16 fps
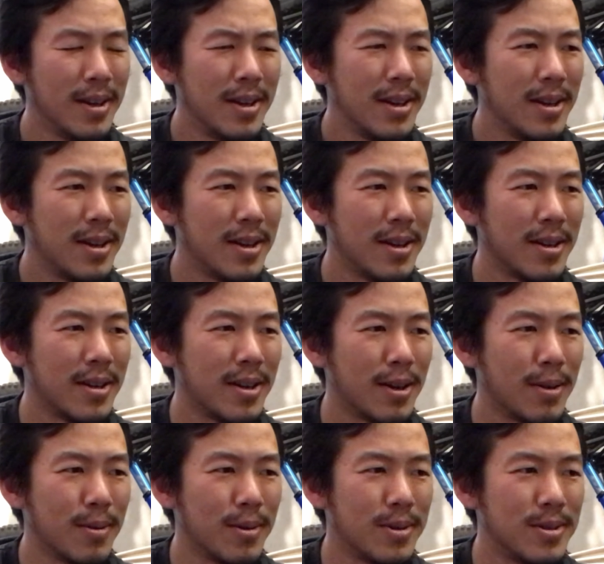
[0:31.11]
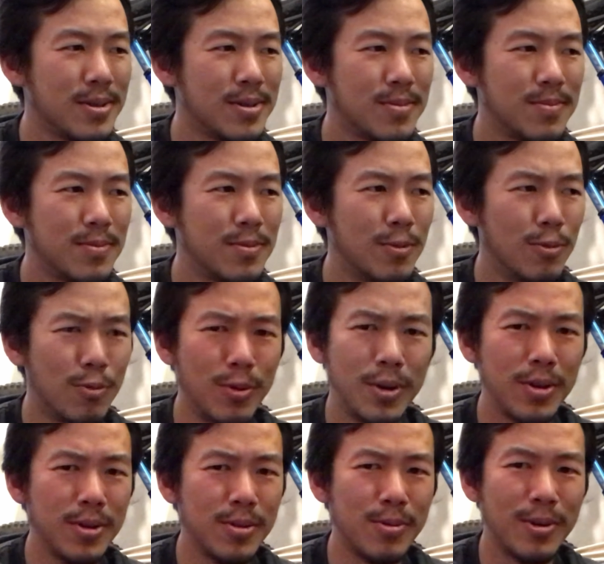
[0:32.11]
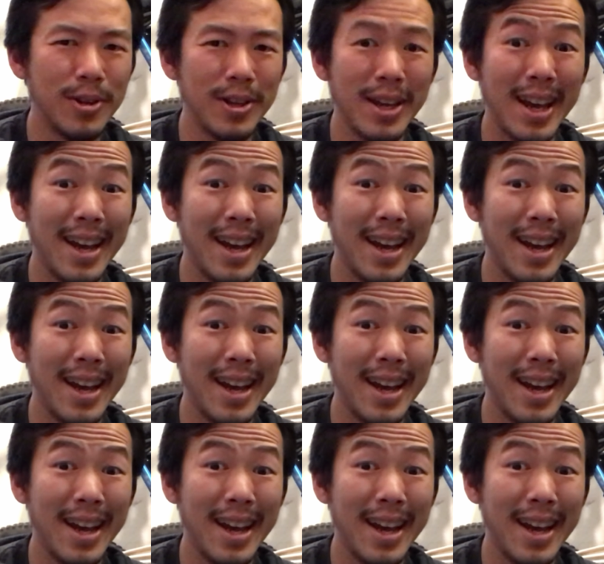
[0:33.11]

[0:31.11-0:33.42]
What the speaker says: and I was really